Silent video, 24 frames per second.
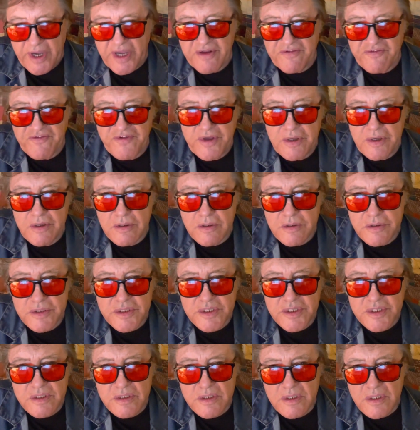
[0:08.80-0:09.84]
it
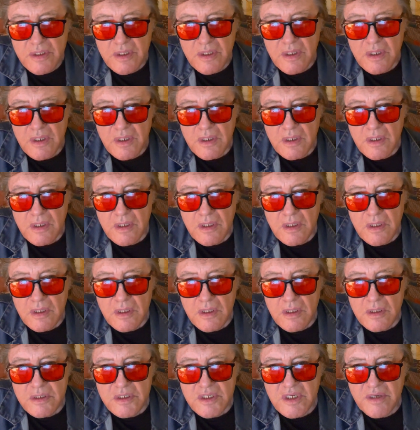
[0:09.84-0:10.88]
feels
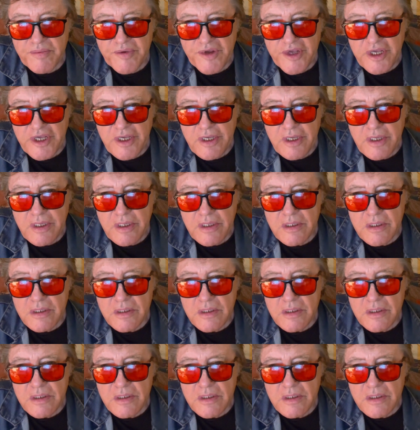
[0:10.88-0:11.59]
to be